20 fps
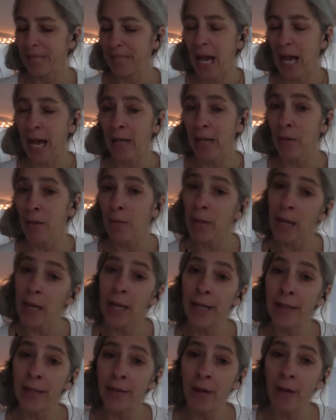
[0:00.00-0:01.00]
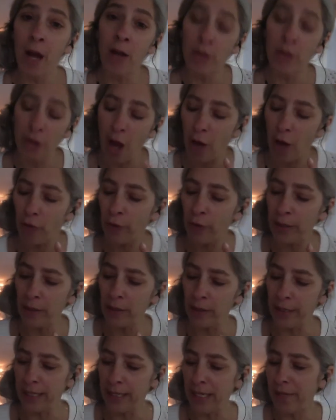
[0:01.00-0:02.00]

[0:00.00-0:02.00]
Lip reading: I don't mind, not really.